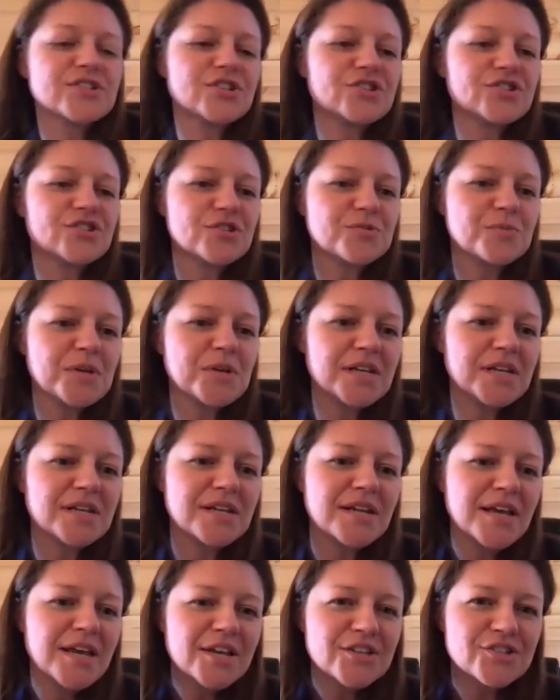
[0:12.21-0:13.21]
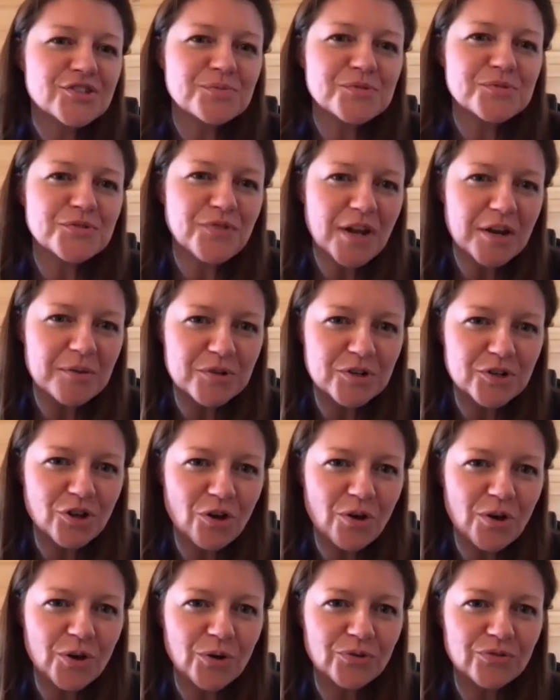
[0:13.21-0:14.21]
because there's been some development
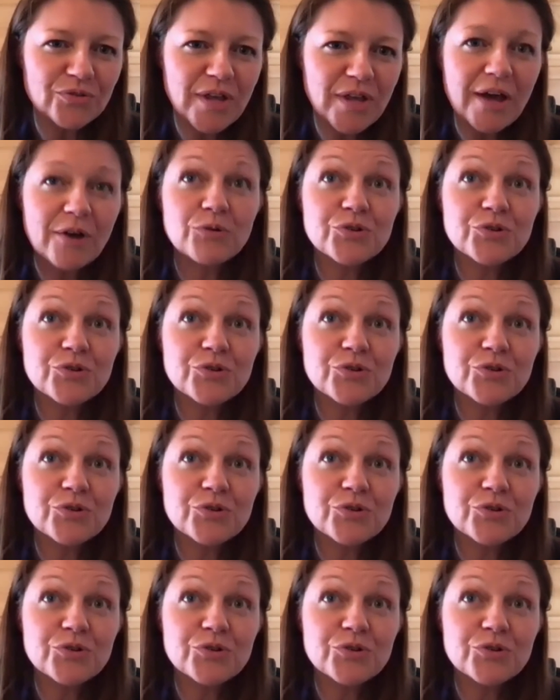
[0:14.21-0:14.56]
going on there,